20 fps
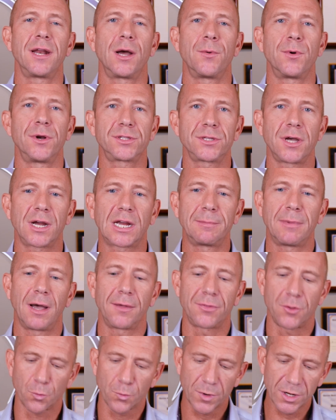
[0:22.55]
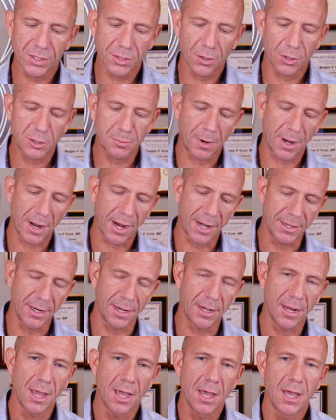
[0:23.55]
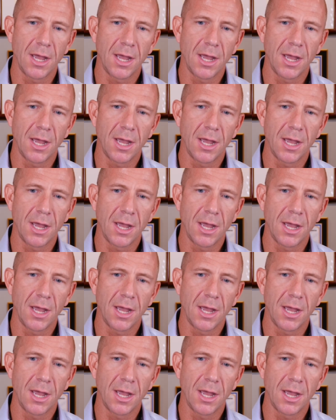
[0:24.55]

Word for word: I want to talk about the research behind it